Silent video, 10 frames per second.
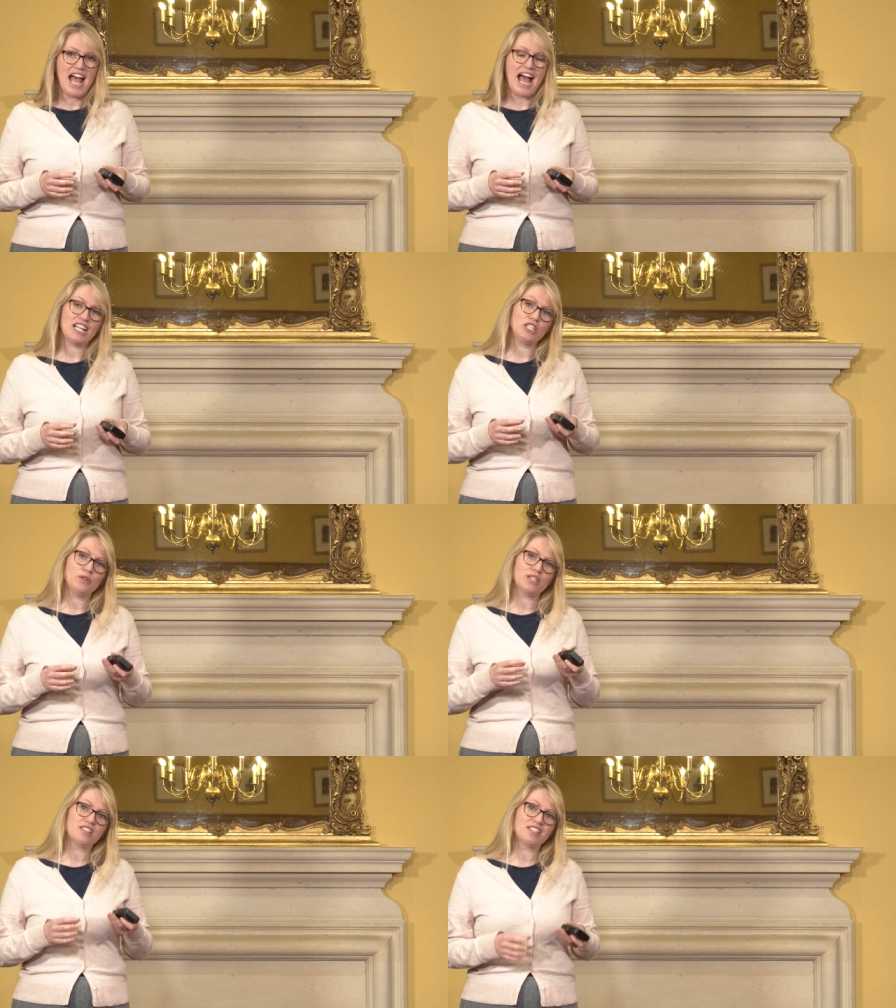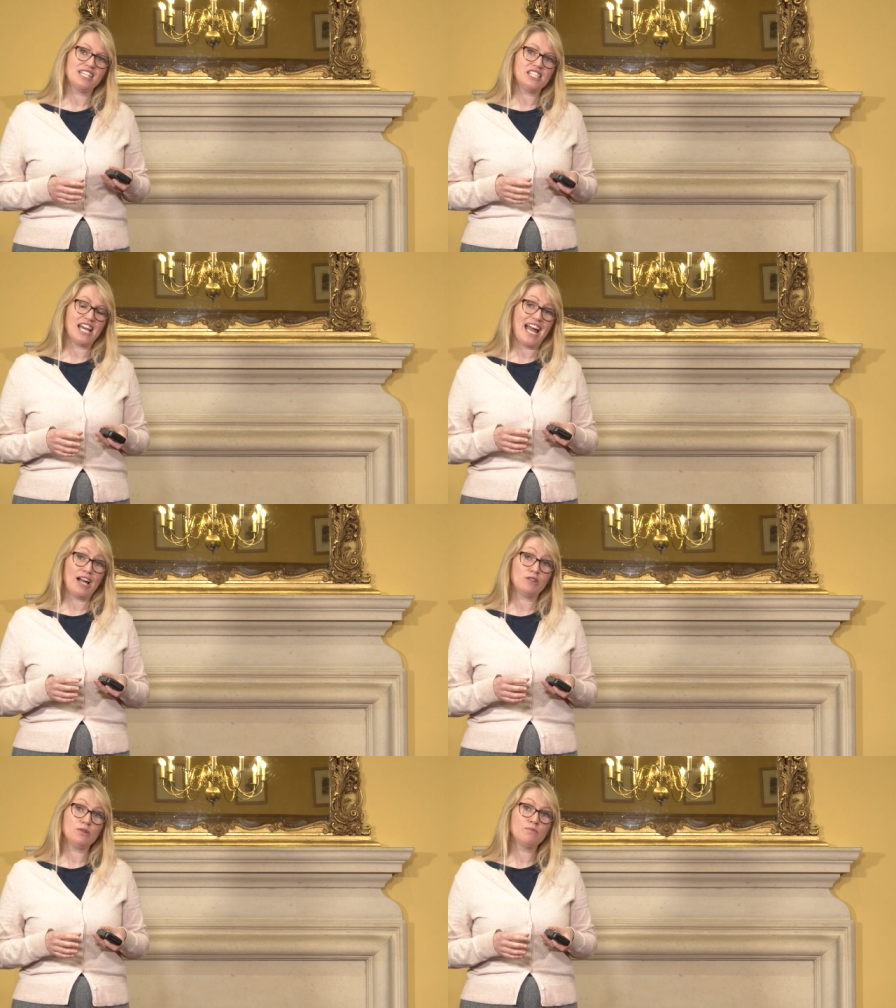and you consider how
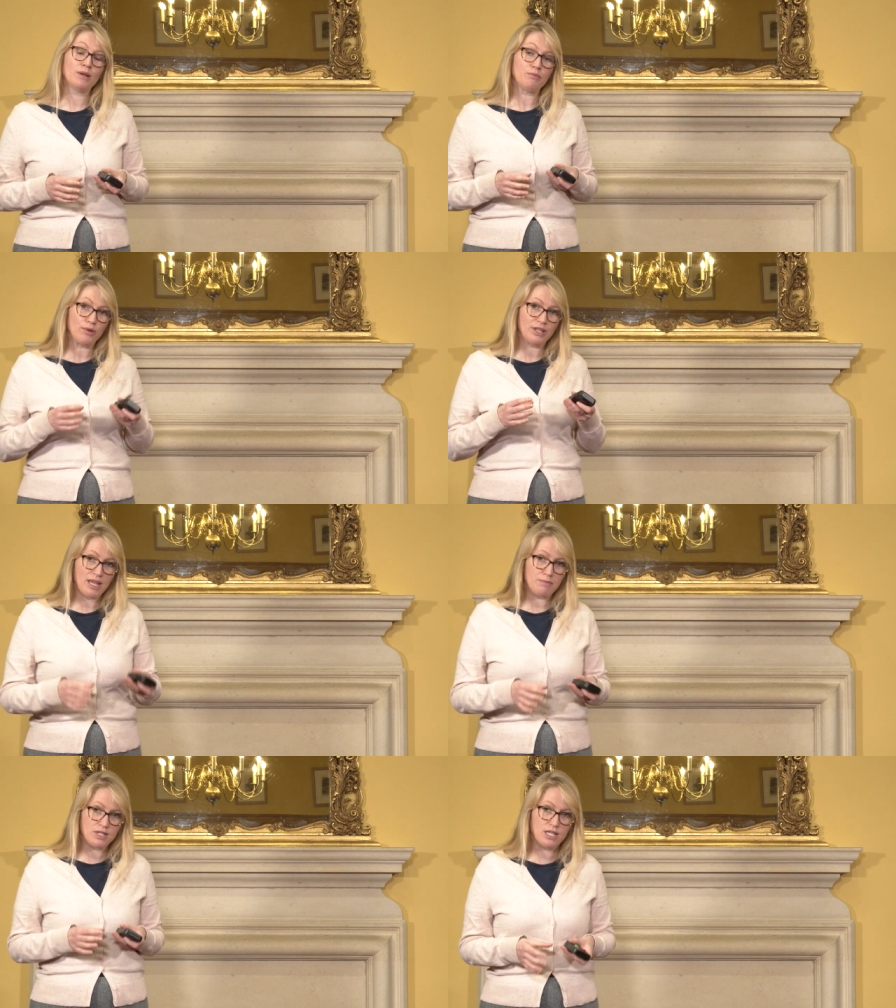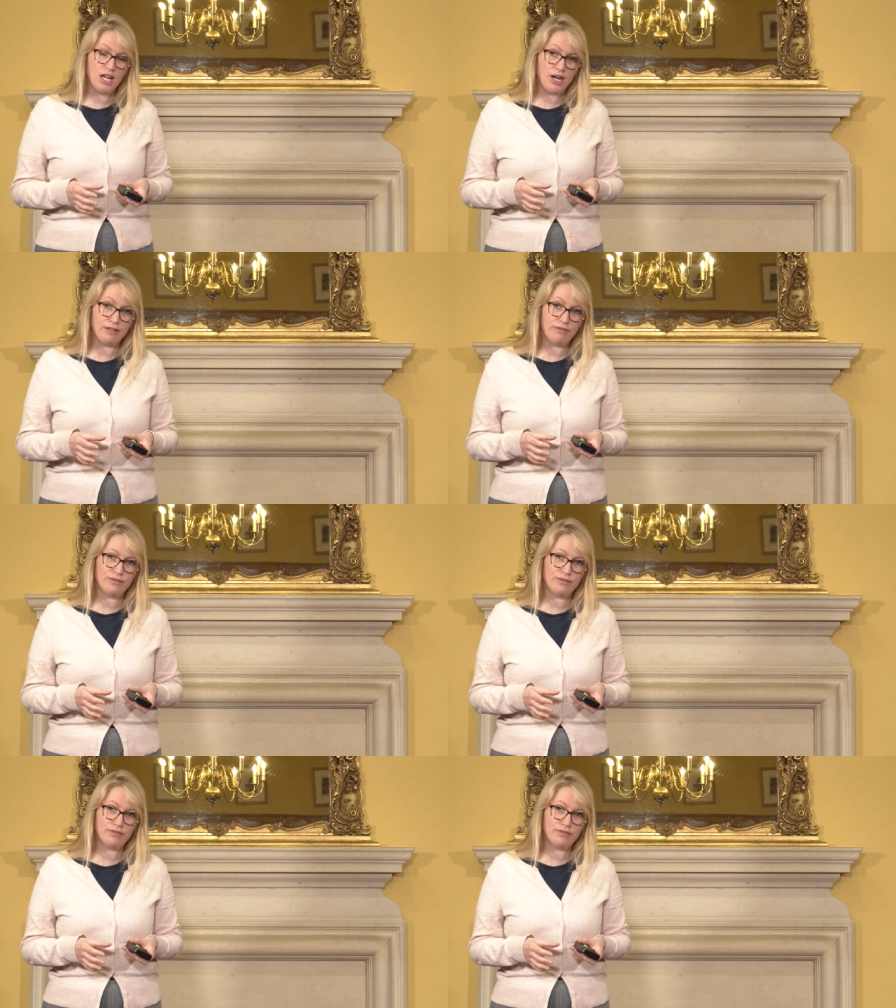you might bring them to life